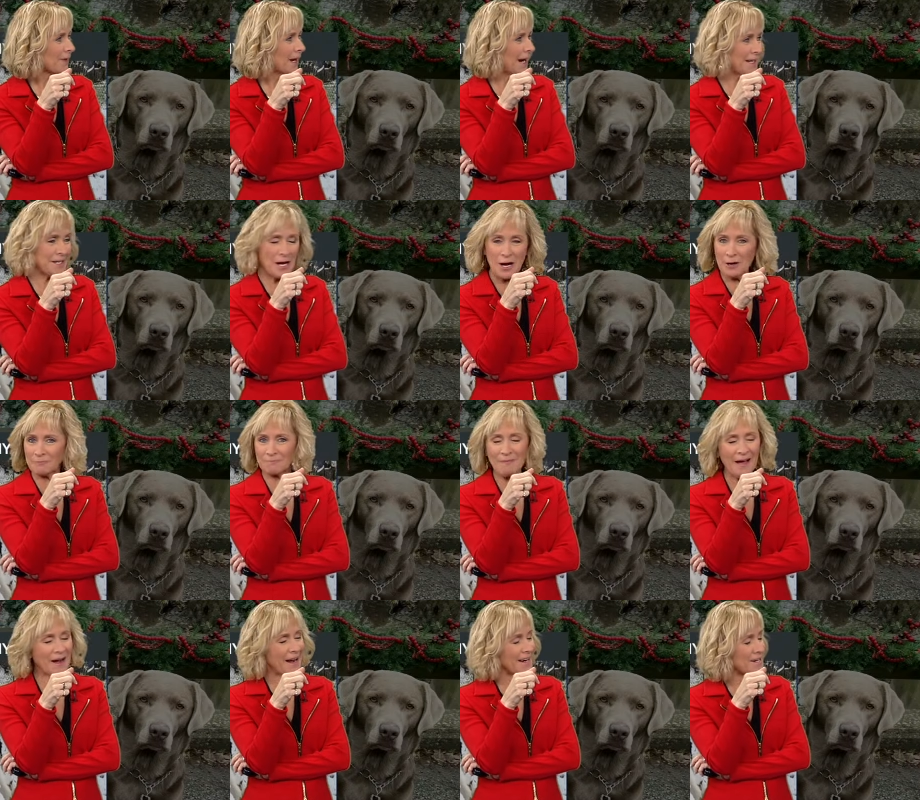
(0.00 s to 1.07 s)
Speaker 1: I know.
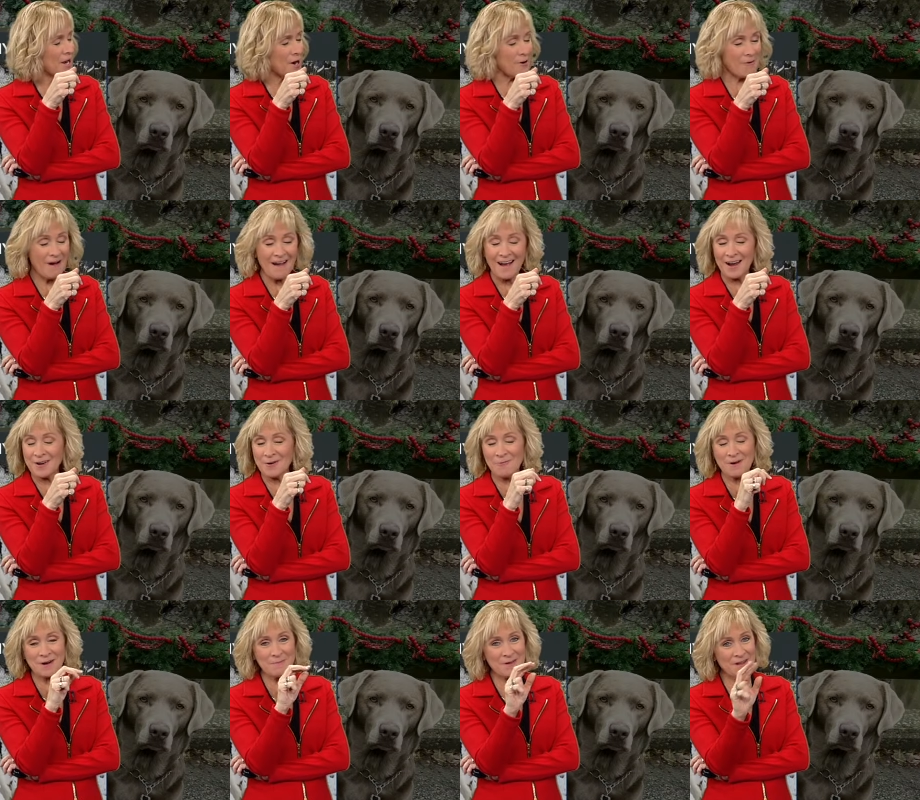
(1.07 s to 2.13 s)
I know. I don't
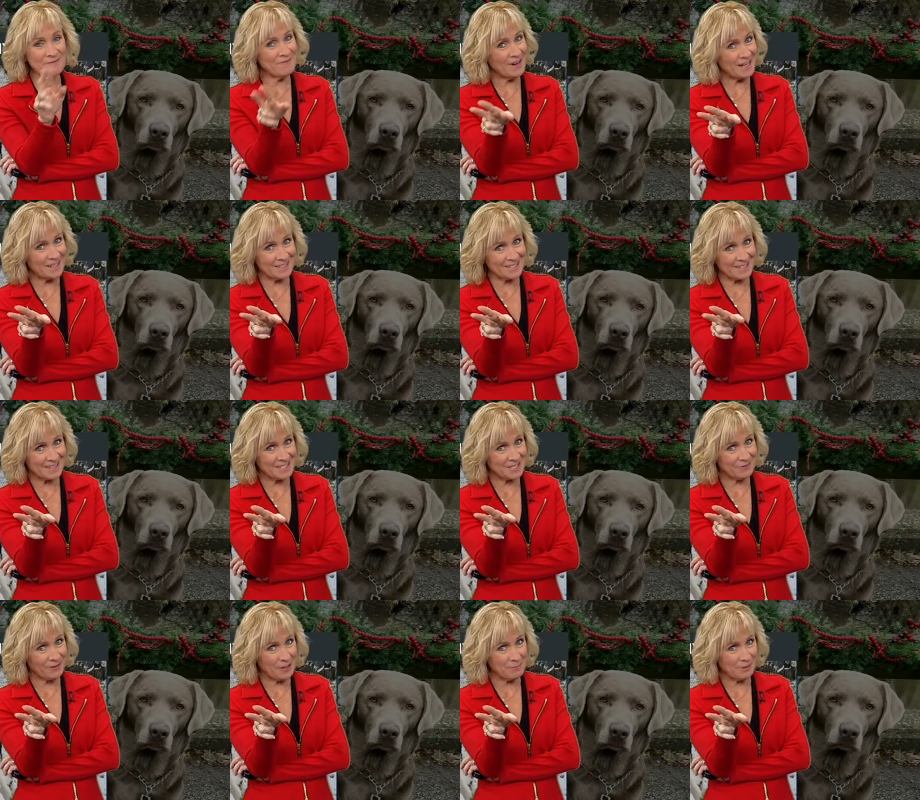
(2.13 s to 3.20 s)
want to be invited to
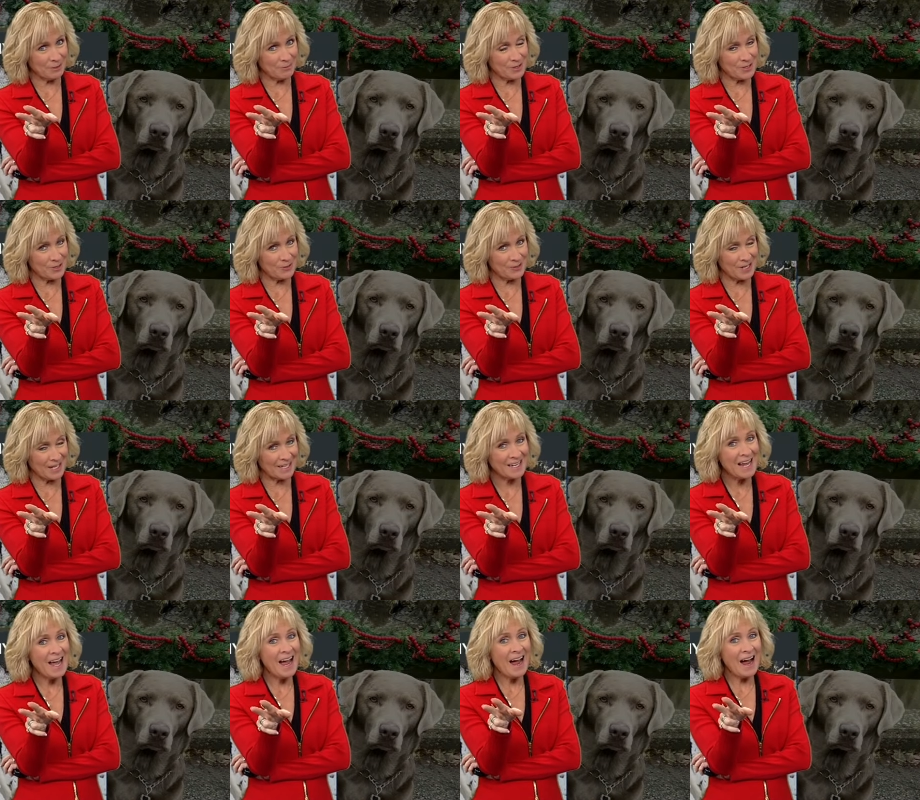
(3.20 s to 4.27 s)
this family reunion.
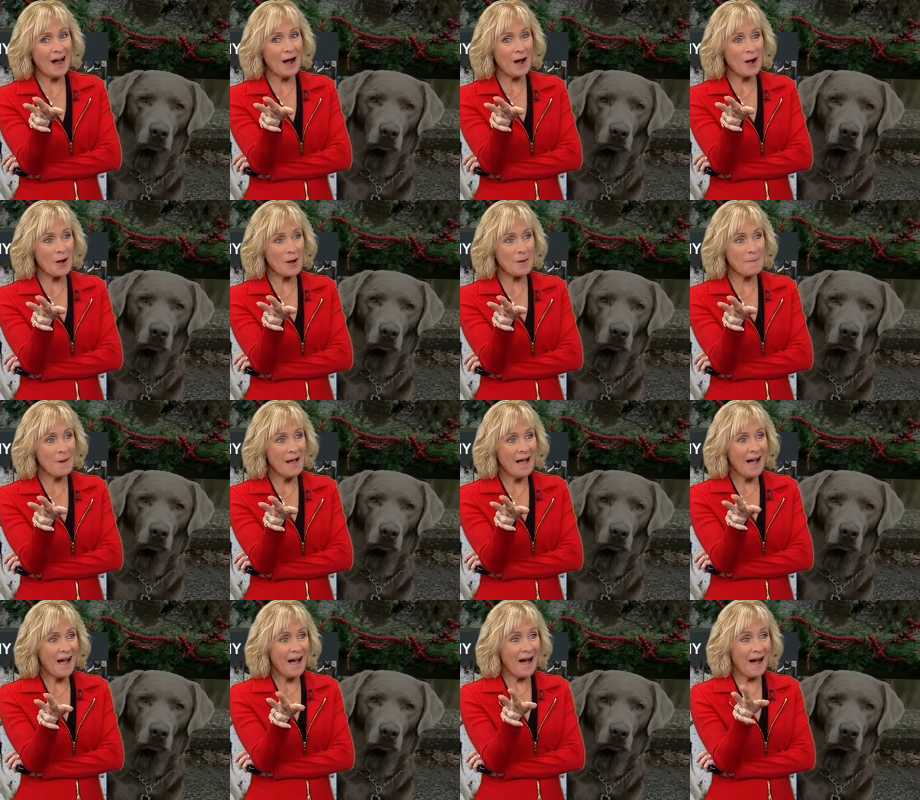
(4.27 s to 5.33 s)
Um,
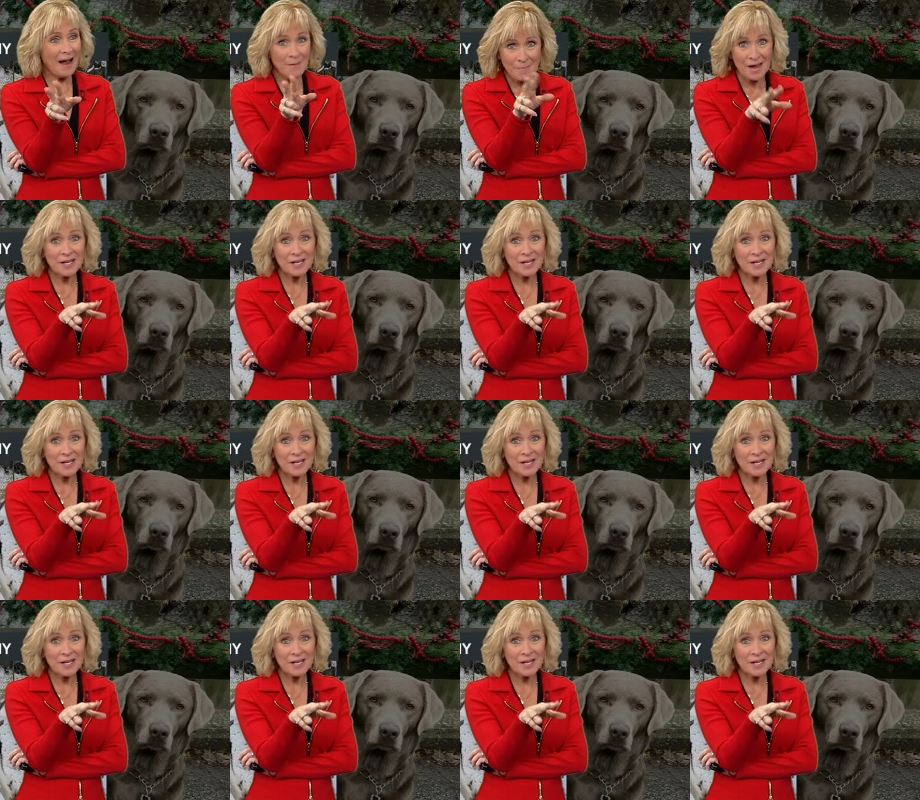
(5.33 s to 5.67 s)
I'm